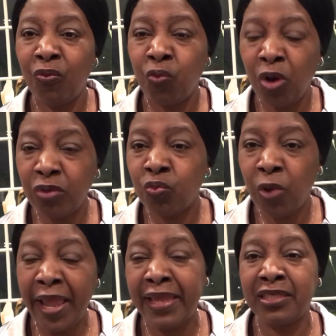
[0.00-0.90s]
what
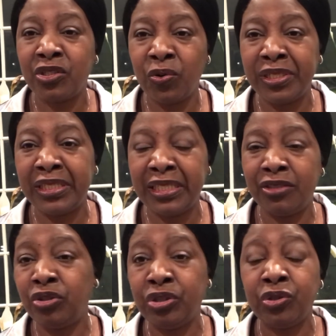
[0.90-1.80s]
way it's going to
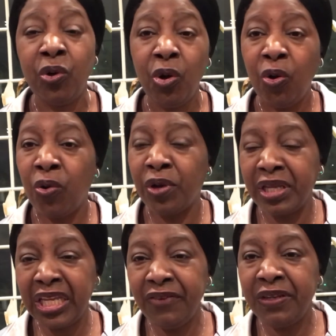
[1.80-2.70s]
get to you, or
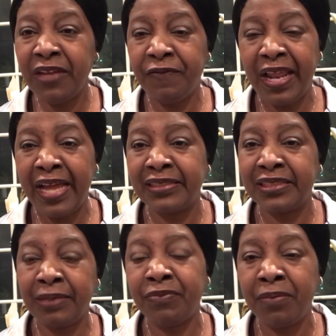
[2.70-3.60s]
even if it has
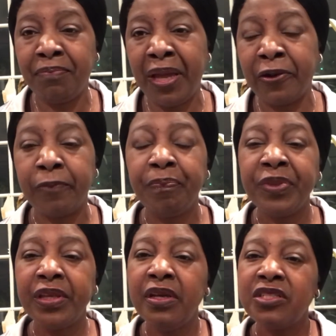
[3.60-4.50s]
something better.
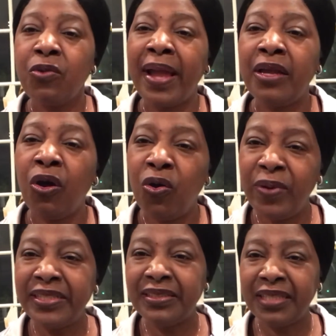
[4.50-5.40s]
So I
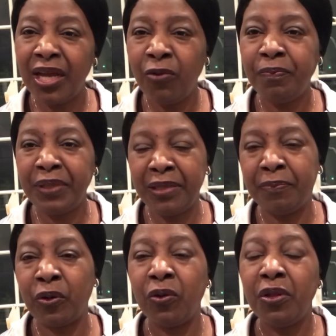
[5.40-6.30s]
always tell
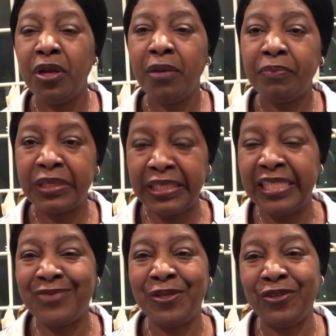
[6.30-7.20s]
people,
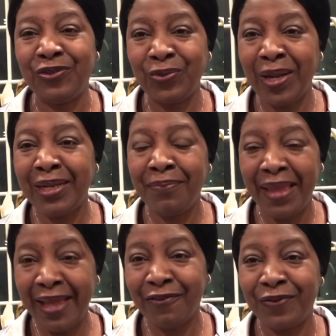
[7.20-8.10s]
please, when you're trying to
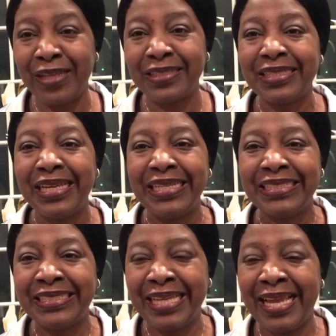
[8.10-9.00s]
manifest,
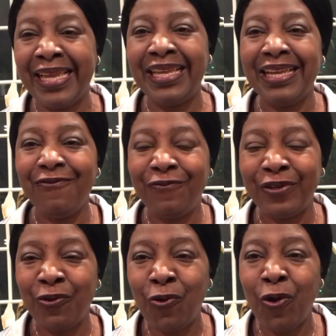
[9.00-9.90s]
say,
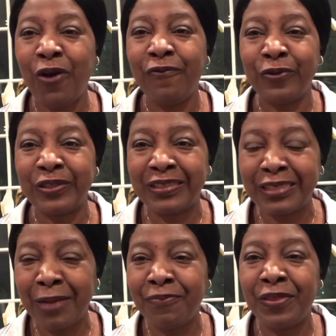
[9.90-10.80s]
or for
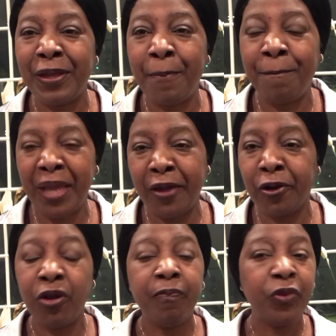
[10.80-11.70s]
something
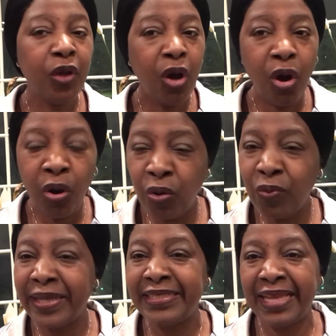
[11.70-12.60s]
better.
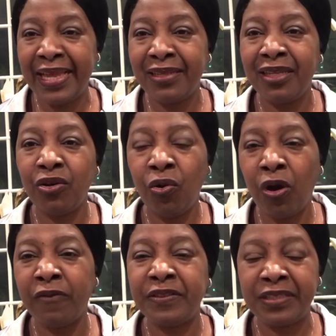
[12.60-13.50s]
Always end it
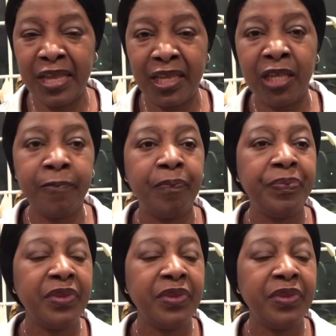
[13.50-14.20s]
off saying,